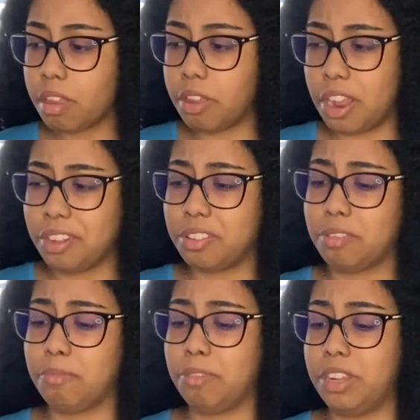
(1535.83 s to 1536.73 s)
and
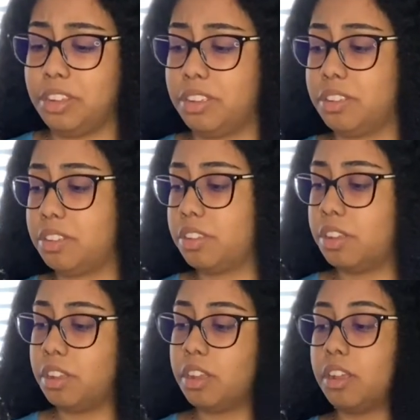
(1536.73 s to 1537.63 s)
some wings.
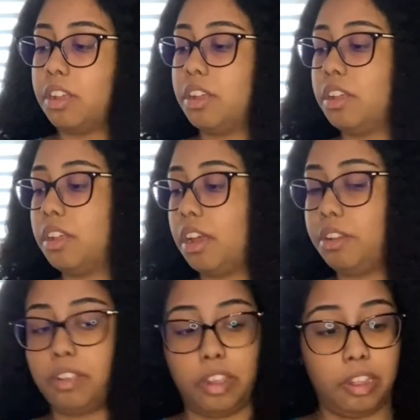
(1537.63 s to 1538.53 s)
I
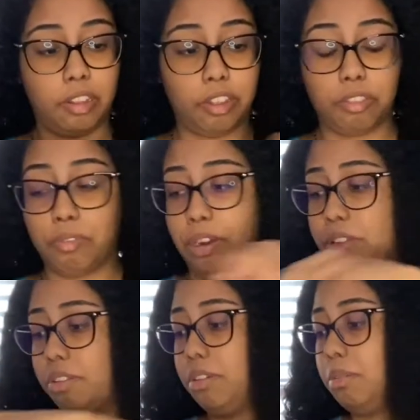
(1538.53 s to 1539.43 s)
only ate like three
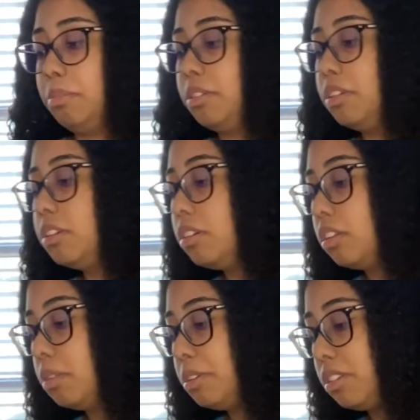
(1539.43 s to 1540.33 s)
of them.
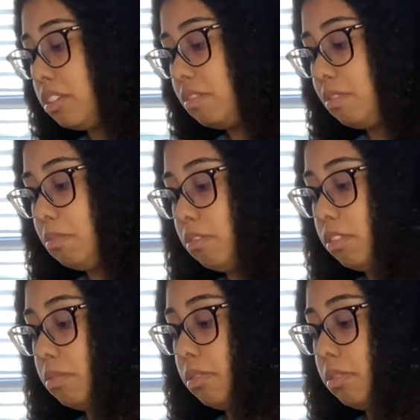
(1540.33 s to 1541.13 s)
Let me just do one more to be